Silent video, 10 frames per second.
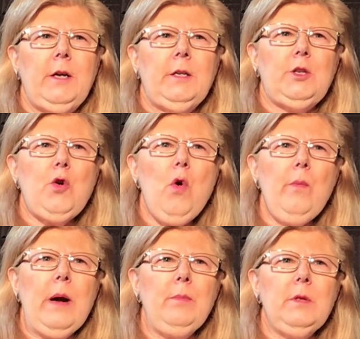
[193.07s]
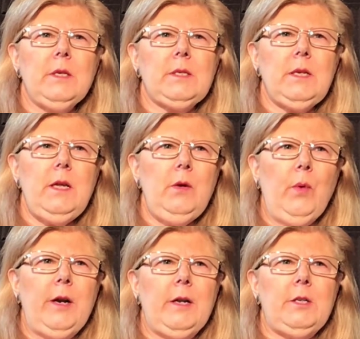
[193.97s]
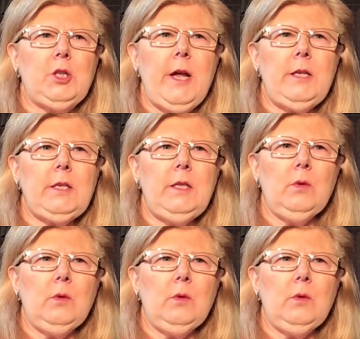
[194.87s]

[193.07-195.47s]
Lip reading: Do you remember the scene when in chasing